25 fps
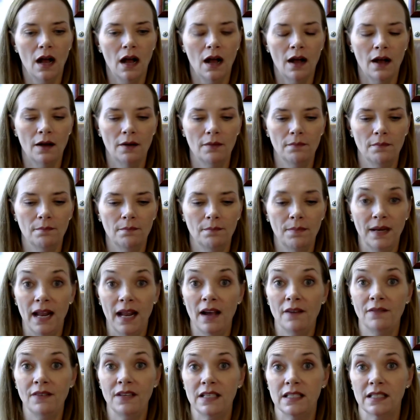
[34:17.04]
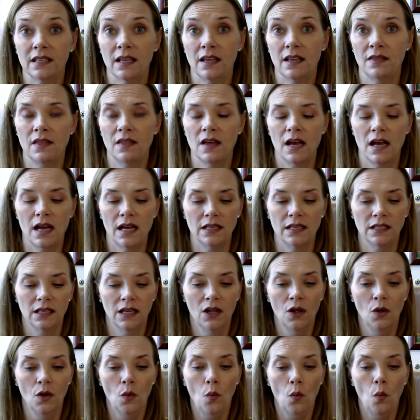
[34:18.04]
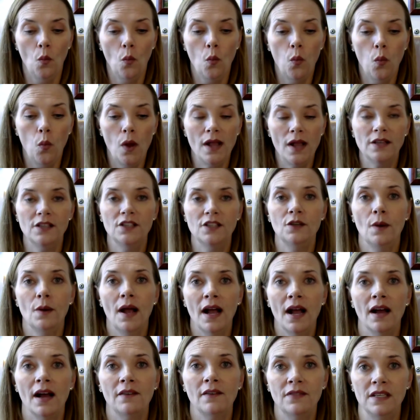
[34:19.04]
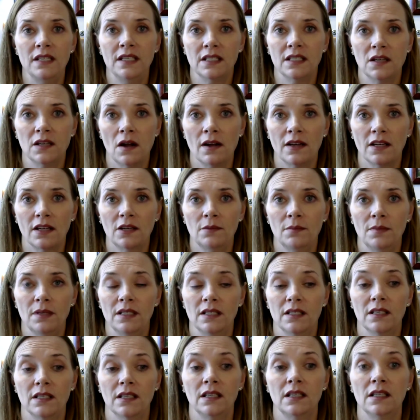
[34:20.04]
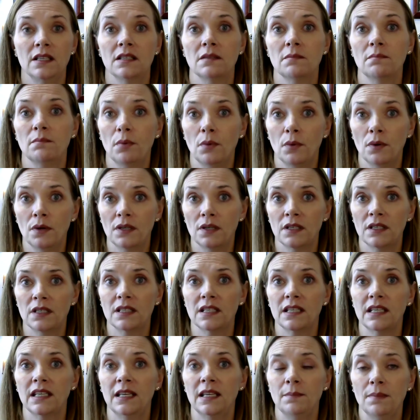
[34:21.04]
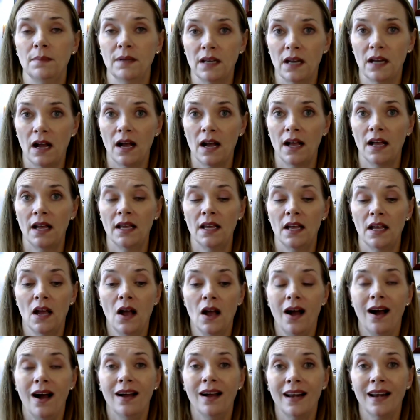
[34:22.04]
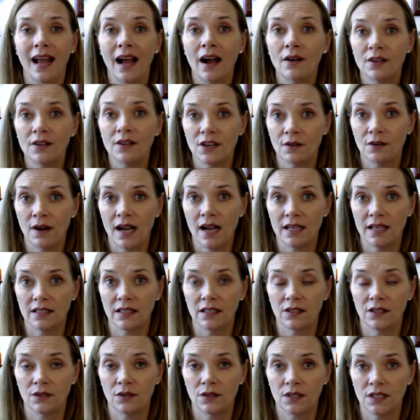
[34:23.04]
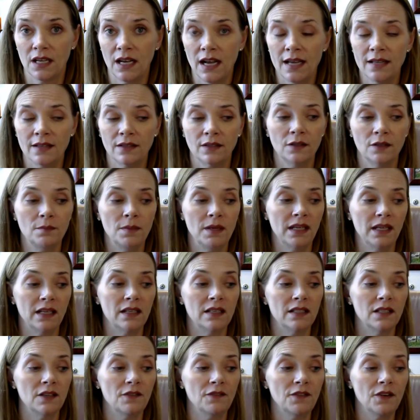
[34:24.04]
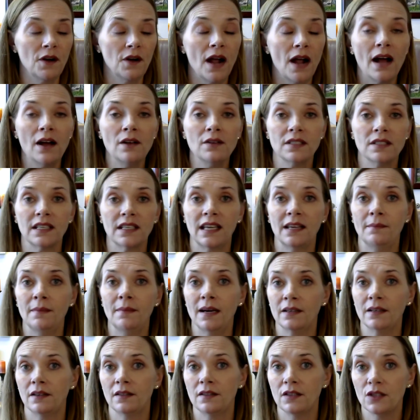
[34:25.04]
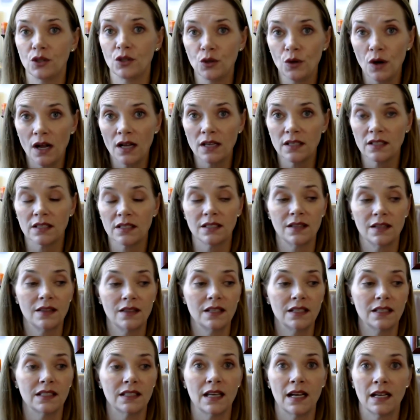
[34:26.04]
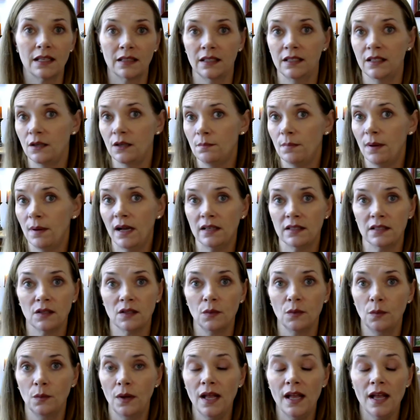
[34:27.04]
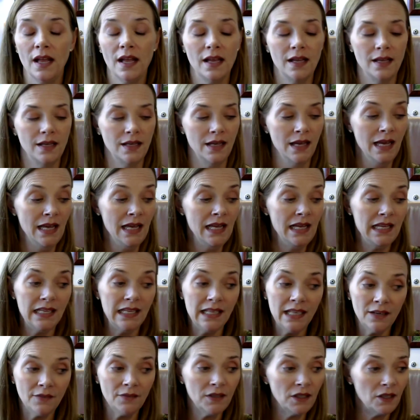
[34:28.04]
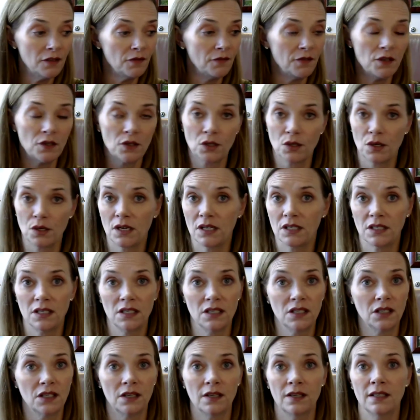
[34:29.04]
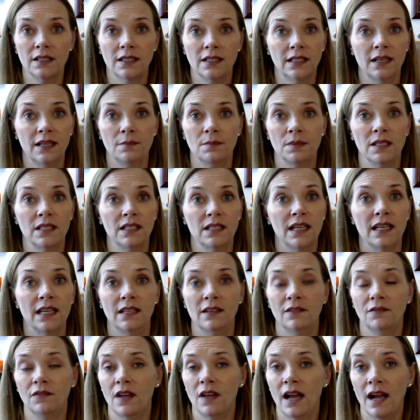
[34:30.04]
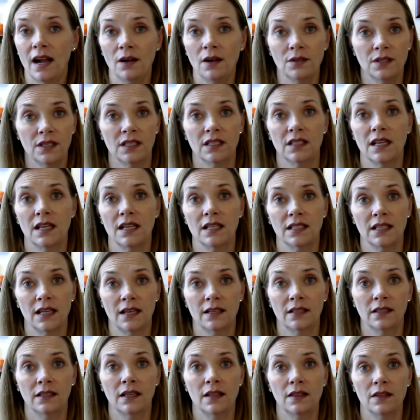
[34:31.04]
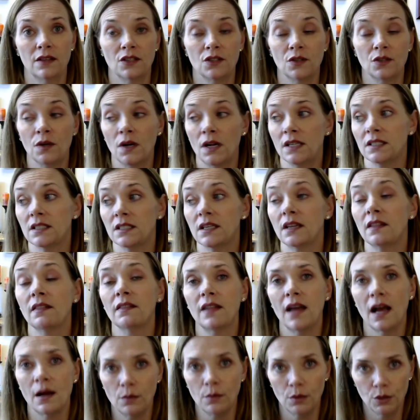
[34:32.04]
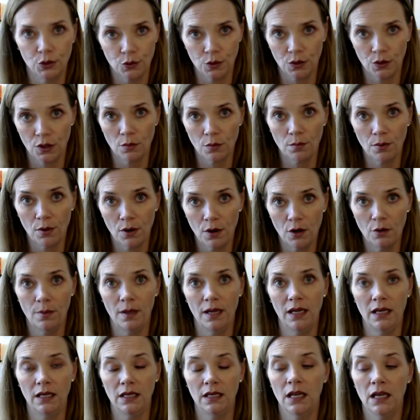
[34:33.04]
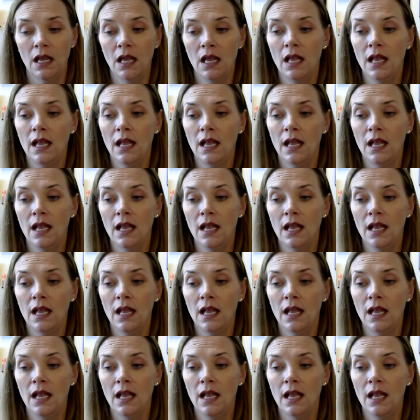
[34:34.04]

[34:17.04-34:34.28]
Um, but having said that, when you have these documents, it is important to keep an eye on how your assets are titled because if your house came out of the trust and then sadly you passed away even if your trust is current and up to date if the house is not titled in the trust that will trigger probate